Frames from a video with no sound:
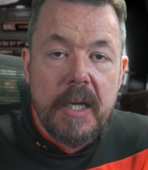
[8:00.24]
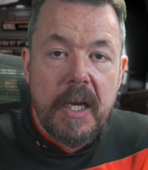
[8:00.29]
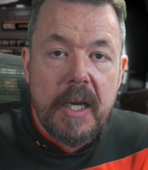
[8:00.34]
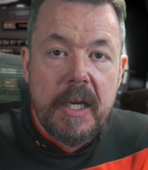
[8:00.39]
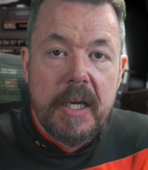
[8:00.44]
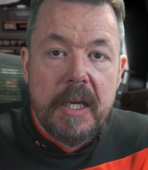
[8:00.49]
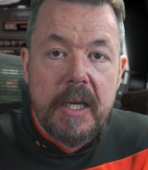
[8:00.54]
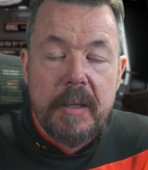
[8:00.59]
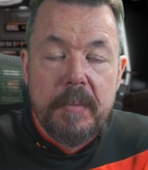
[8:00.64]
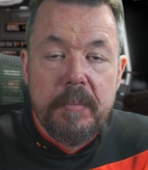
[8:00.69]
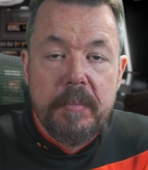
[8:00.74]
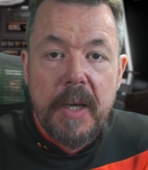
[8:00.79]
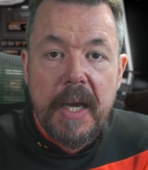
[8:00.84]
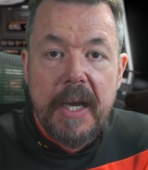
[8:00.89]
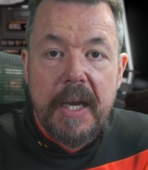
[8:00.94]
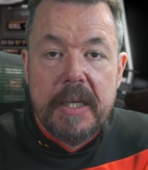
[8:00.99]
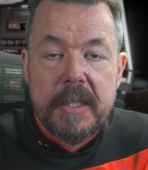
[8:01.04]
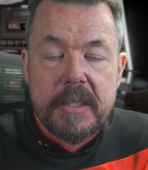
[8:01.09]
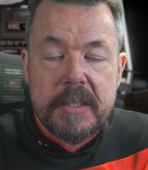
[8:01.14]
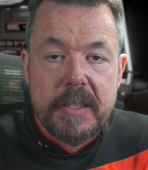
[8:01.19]
am
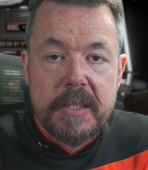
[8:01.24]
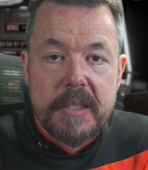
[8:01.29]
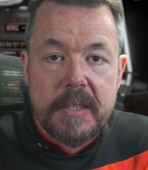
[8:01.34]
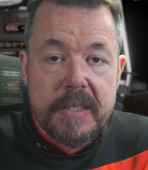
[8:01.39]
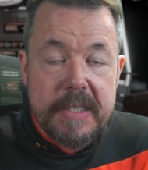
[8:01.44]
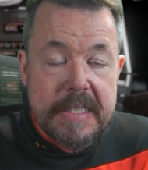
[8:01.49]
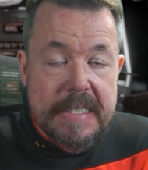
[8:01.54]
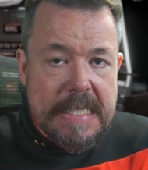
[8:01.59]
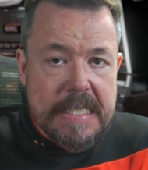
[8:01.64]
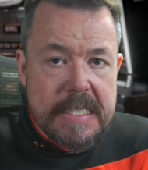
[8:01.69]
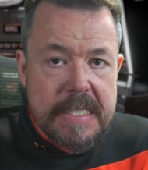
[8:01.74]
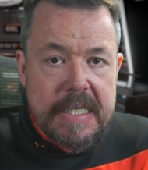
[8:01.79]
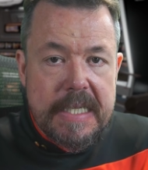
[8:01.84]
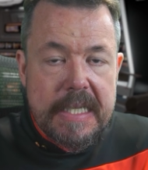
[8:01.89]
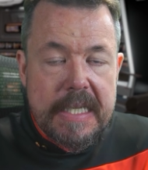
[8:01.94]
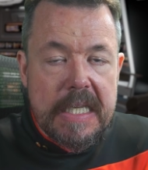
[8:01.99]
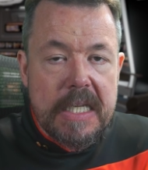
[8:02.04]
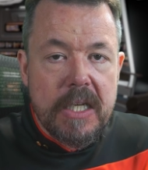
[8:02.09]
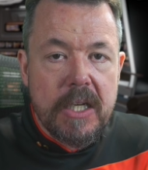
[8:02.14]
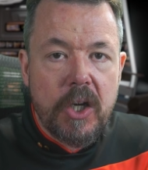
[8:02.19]
at D&D
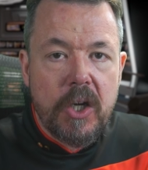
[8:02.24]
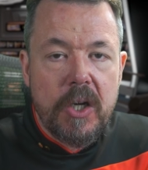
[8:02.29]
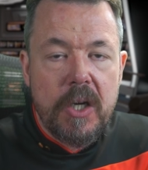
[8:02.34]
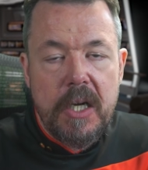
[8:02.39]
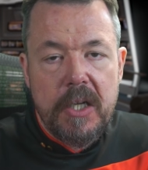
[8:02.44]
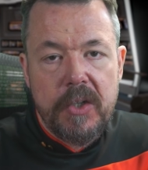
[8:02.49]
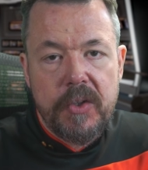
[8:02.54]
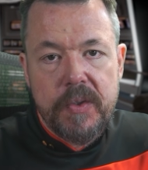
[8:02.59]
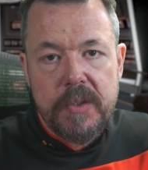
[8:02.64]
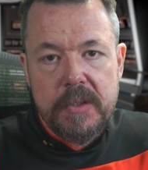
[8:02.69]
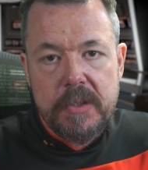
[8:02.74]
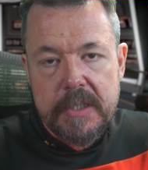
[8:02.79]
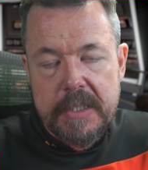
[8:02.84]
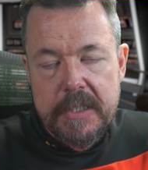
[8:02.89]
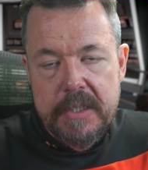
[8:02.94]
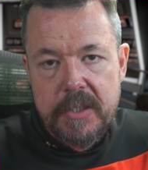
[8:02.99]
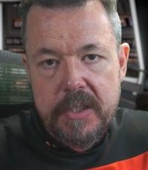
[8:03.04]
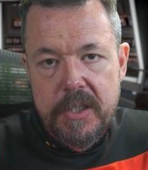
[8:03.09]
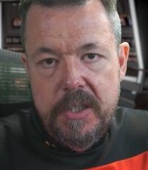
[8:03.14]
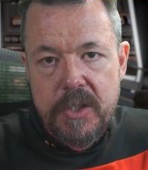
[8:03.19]
Inner Castle
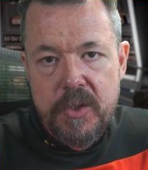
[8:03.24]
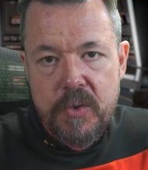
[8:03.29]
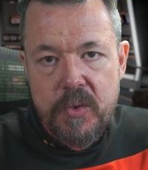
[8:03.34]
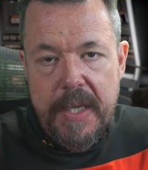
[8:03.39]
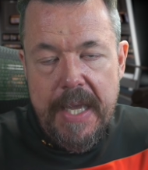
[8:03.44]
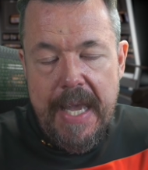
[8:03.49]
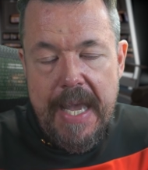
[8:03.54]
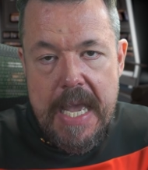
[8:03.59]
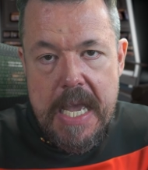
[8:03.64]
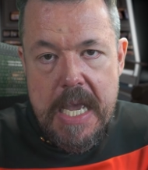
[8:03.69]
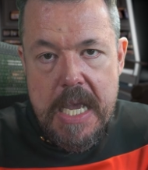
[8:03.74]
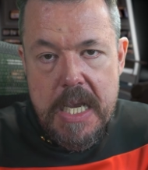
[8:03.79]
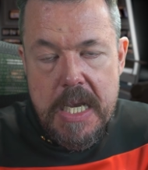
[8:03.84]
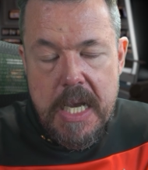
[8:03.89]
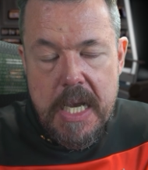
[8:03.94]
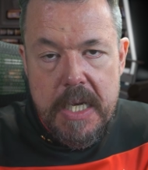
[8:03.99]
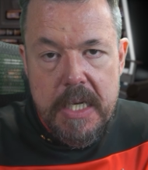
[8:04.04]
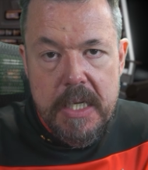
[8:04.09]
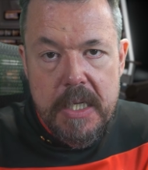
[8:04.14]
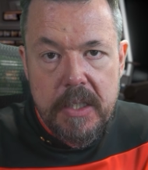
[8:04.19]
in the UK
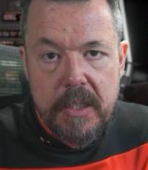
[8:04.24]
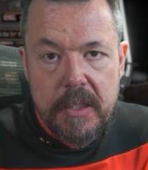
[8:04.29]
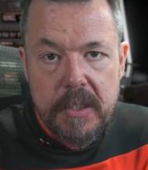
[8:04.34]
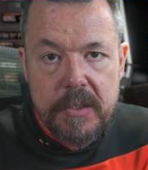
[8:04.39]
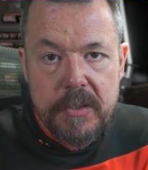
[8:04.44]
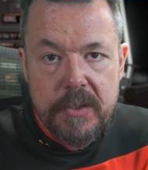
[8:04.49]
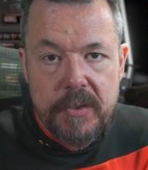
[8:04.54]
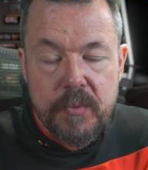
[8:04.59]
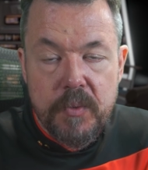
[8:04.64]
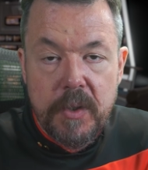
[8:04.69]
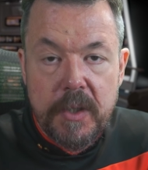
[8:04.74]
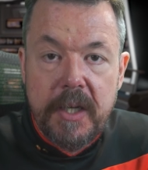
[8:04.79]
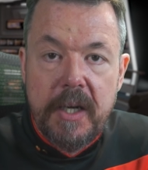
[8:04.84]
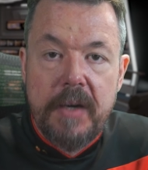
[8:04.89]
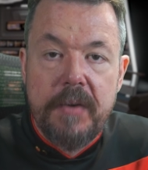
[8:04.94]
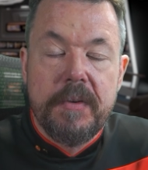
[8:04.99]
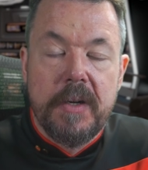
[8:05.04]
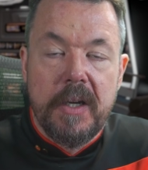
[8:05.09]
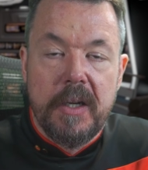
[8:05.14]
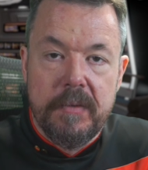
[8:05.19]
and
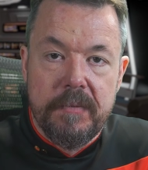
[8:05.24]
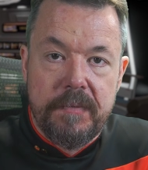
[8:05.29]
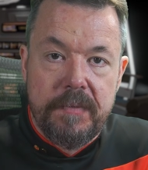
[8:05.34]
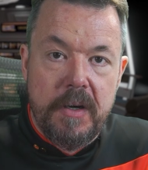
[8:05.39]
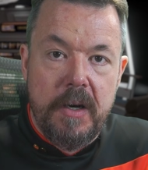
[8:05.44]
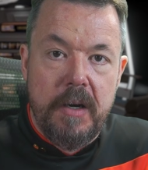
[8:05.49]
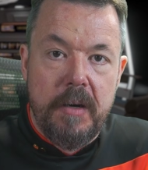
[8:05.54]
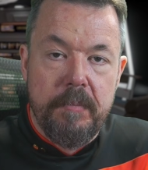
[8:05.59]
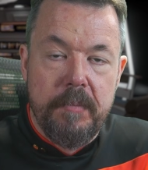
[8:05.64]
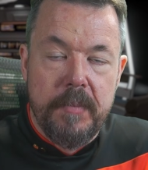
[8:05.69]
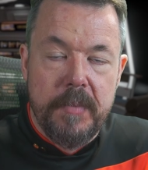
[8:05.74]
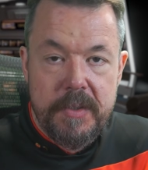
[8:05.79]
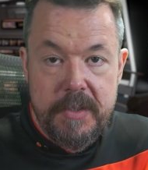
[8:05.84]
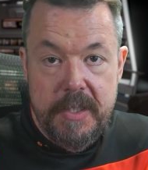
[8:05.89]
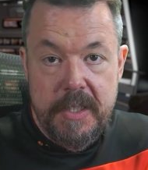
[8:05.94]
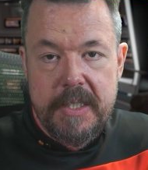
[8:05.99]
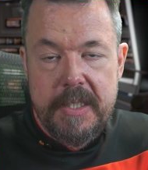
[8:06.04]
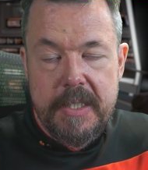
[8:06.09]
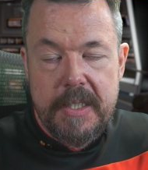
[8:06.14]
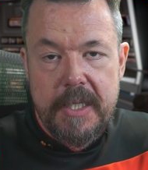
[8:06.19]
recovering from
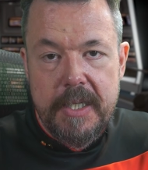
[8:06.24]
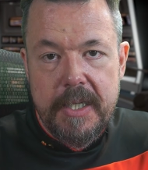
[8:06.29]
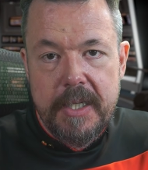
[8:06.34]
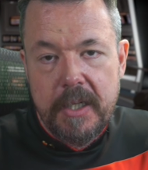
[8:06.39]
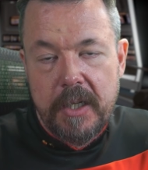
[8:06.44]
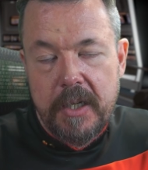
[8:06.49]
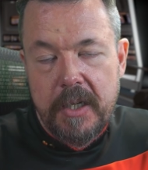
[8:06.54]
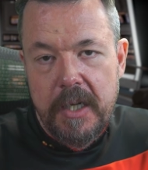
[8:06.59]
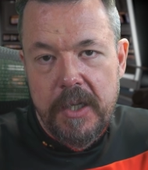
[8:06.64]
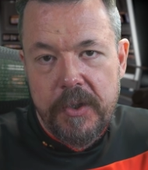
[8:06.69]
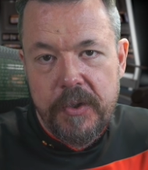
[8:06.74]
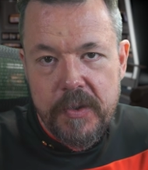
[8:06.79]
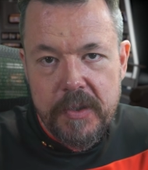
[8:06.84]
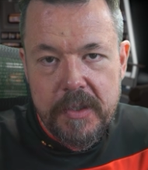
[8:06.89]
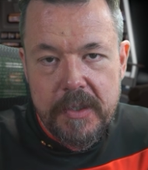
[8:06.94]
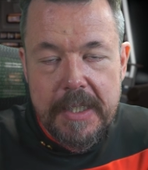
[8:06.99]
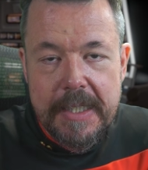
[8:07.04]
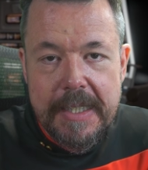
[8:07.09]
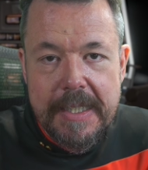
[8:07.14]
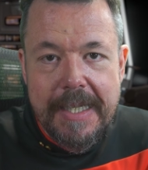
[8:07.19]
D&D Inner
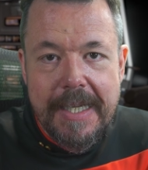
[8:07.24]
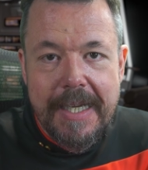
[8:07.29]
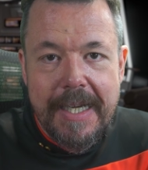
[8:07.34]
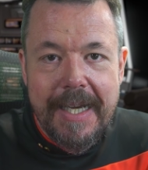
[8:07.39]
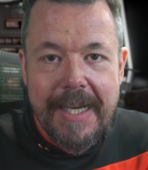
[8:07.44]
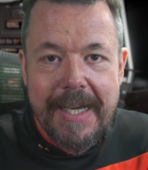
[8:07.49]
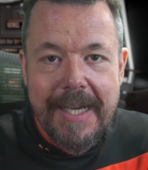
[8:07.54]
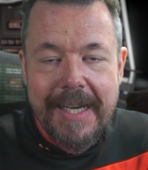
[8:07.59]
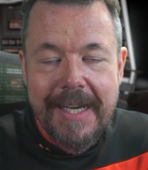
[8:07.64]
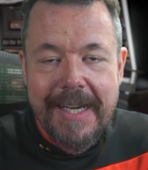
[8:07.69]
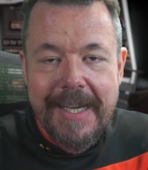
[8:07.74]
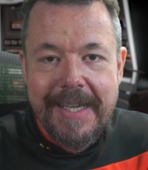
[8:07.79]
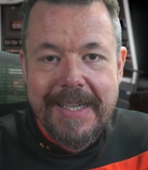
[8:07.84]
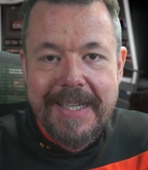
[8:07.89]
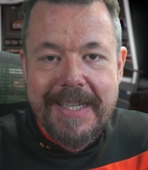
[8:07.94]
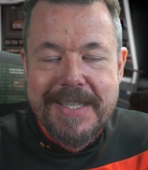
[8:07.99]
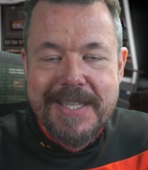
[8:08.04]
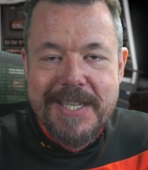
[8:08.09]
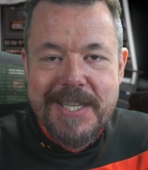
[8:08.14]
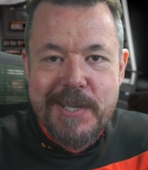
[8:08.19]
Castle
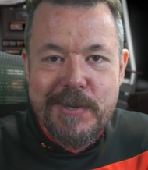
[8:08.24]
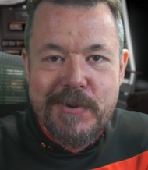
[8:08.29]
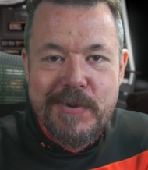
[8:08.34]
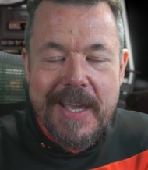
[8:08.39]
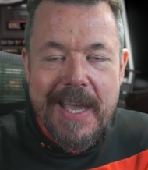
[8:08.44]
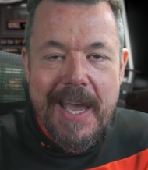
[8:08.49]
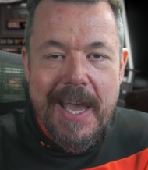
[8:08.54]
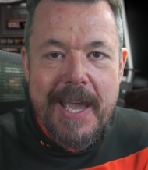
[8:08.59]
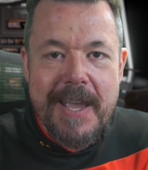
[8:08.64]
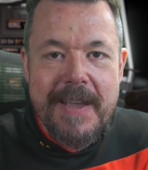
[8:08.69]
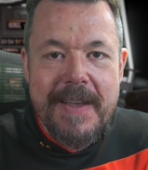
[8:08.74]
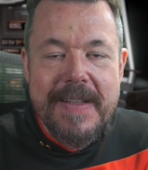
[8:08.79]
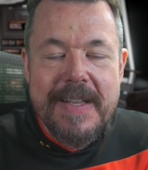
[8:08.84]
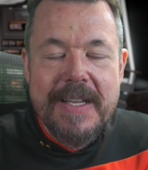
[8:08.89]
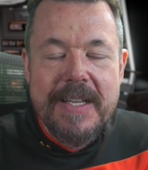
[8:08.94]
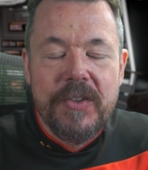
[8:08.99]
in the UK.